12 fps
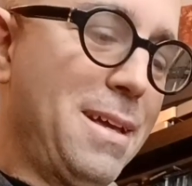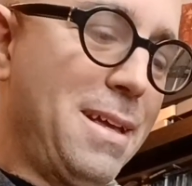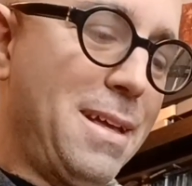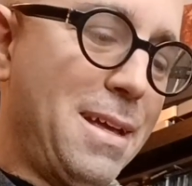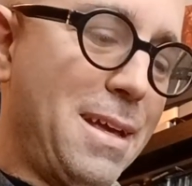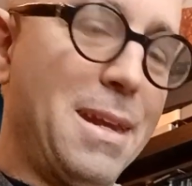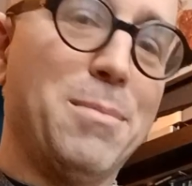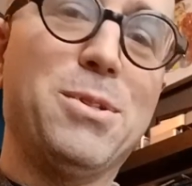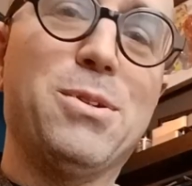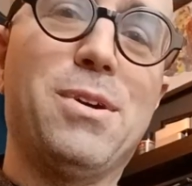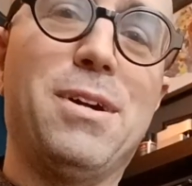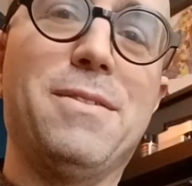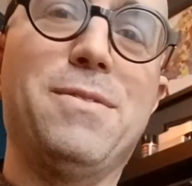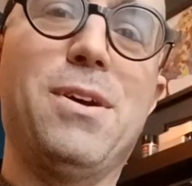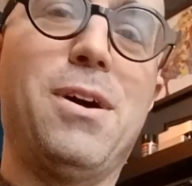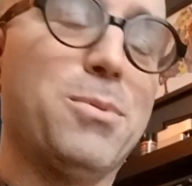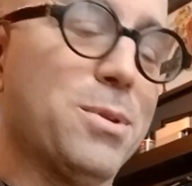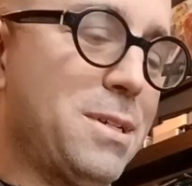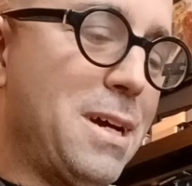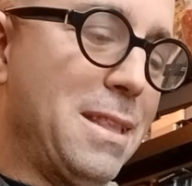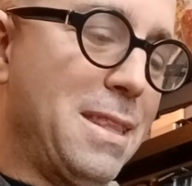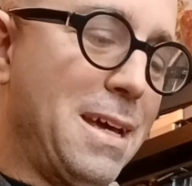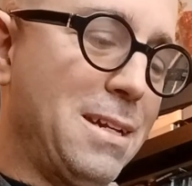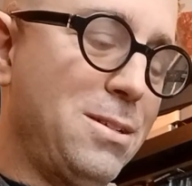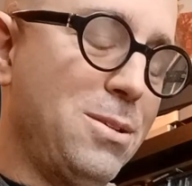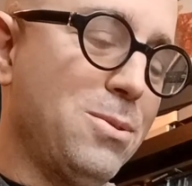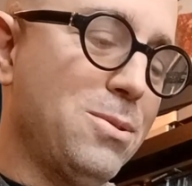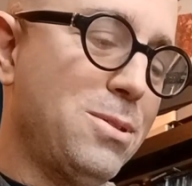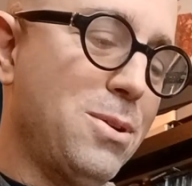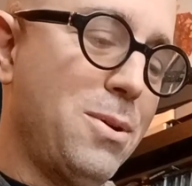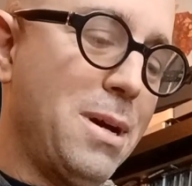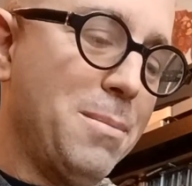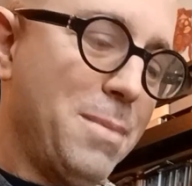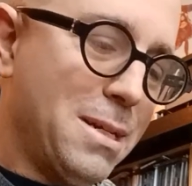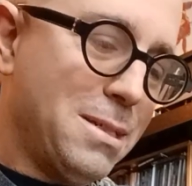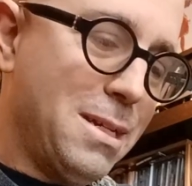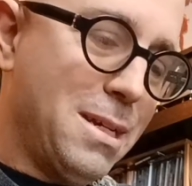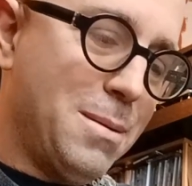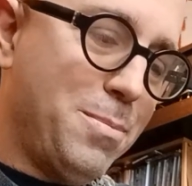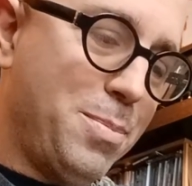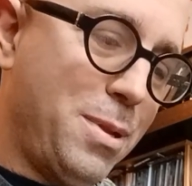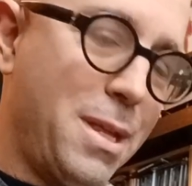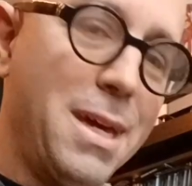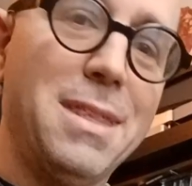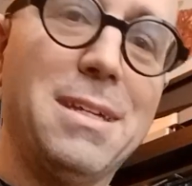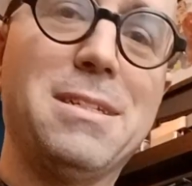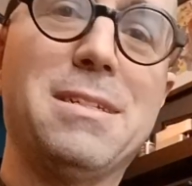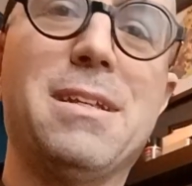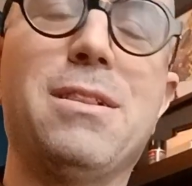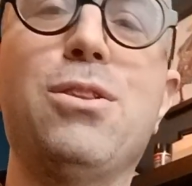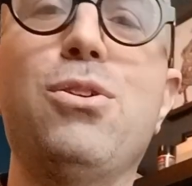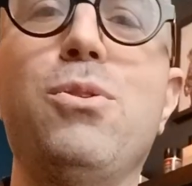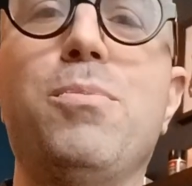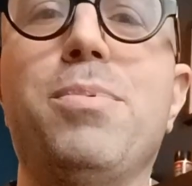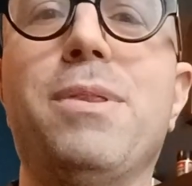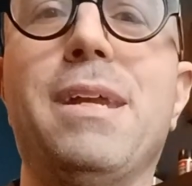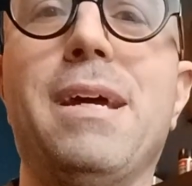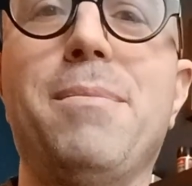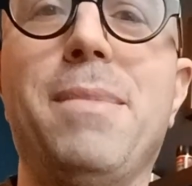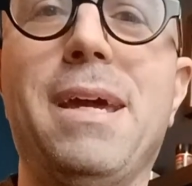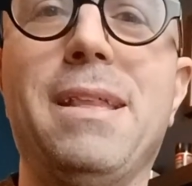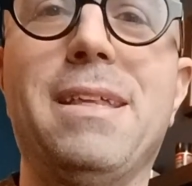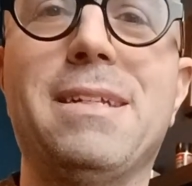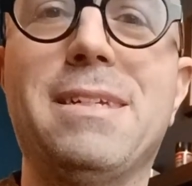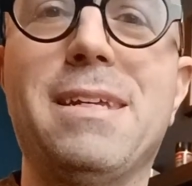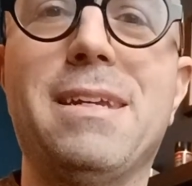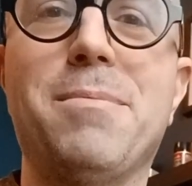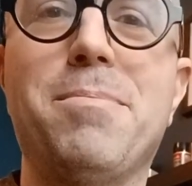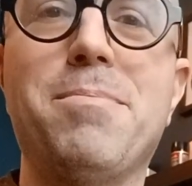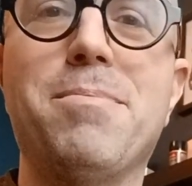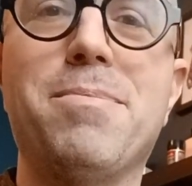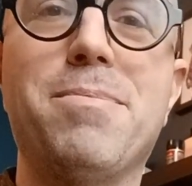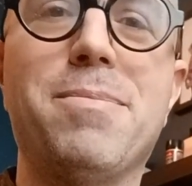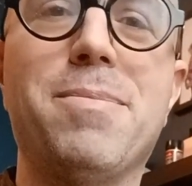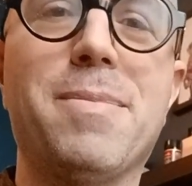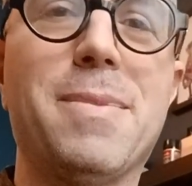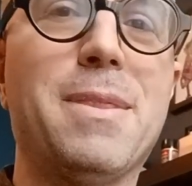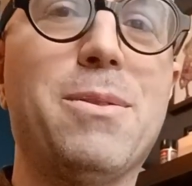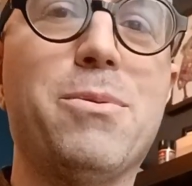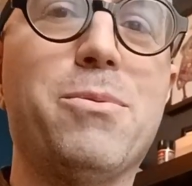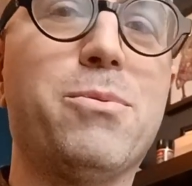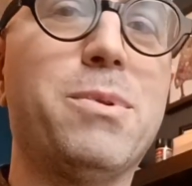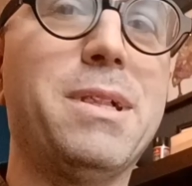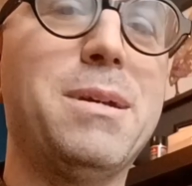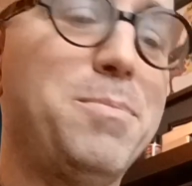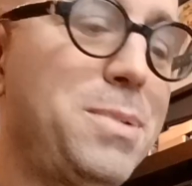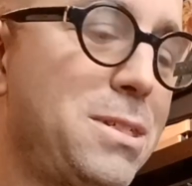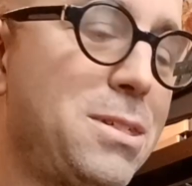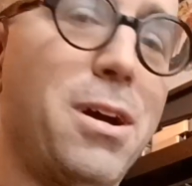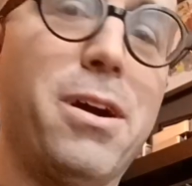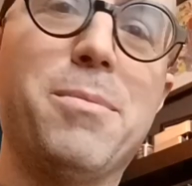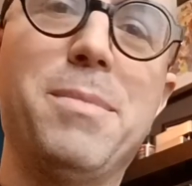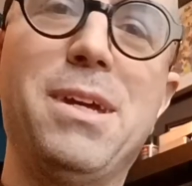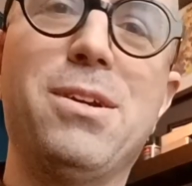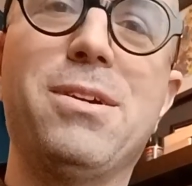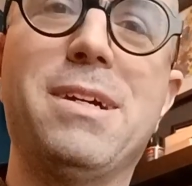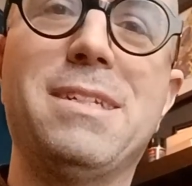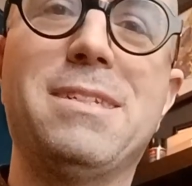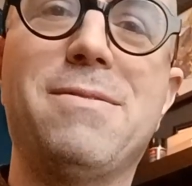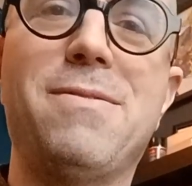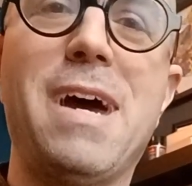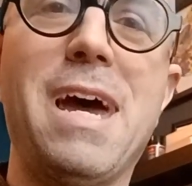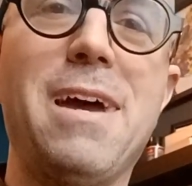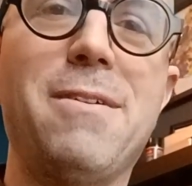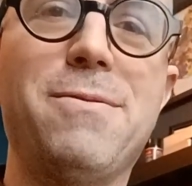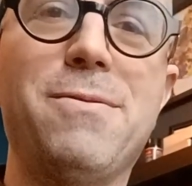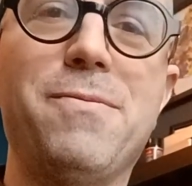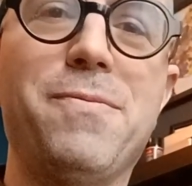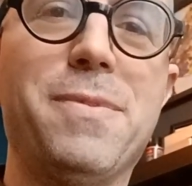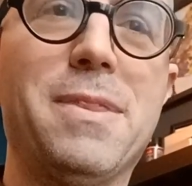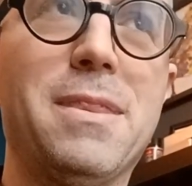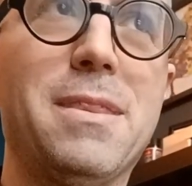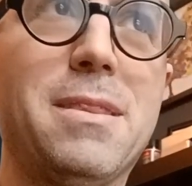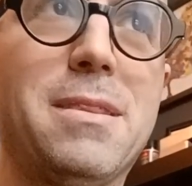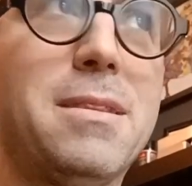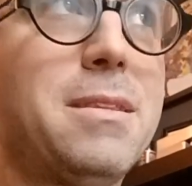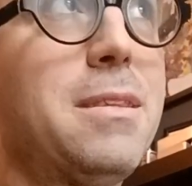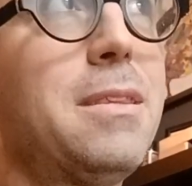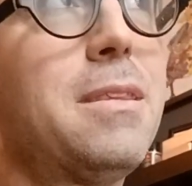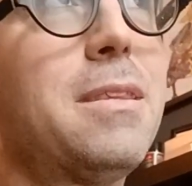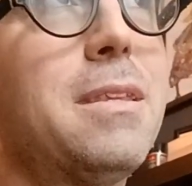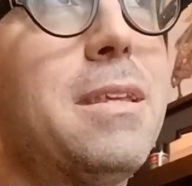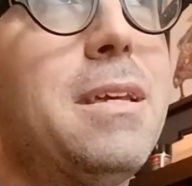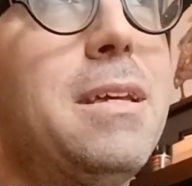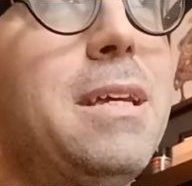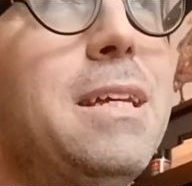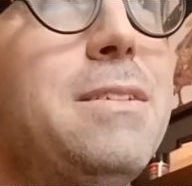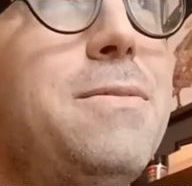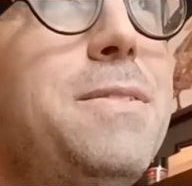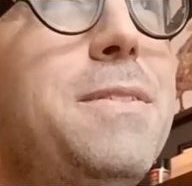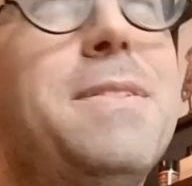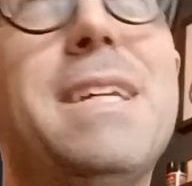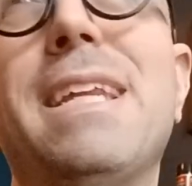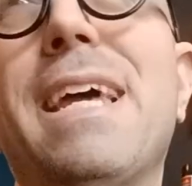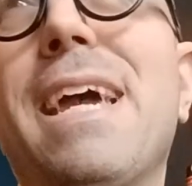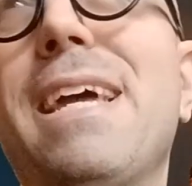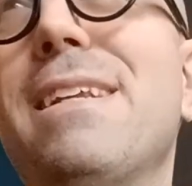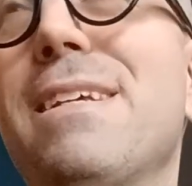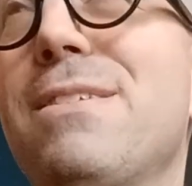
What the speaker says: and I'm sure all of y'all were taught that too. So I'm actually going to play this loop that I made that's in a really bizarre meter. It's 15/8. It's